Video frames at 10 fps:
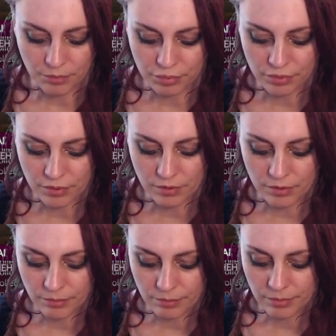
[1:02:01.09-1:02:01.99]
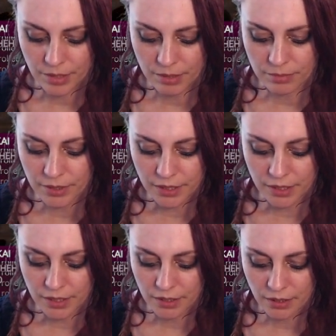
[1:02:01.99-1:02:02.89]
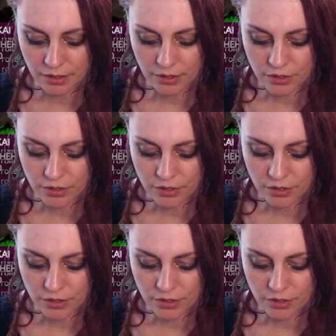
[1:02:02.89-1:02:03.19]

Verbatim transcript: probably a